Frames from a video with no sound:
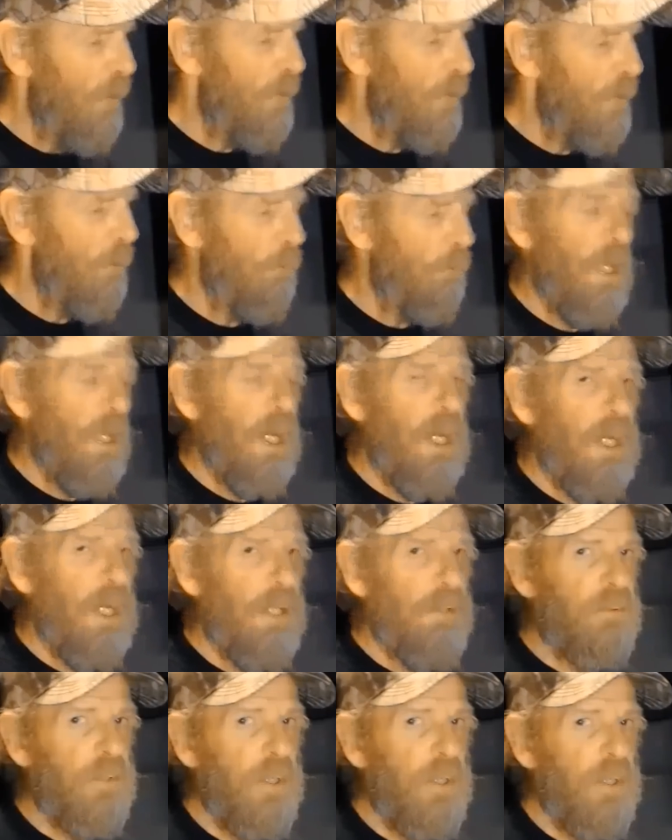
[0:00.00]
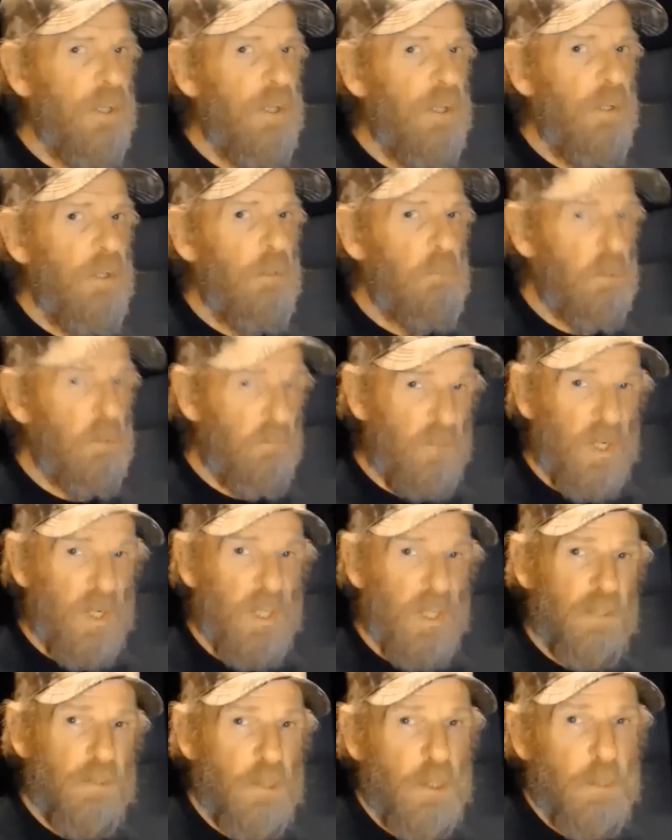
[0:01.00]
supplies
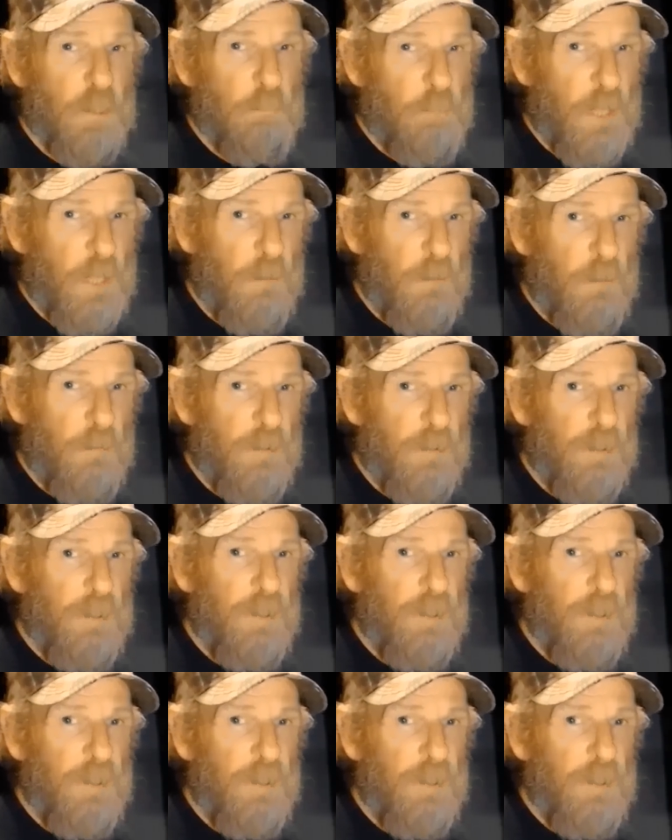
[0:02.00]
provide dirty power.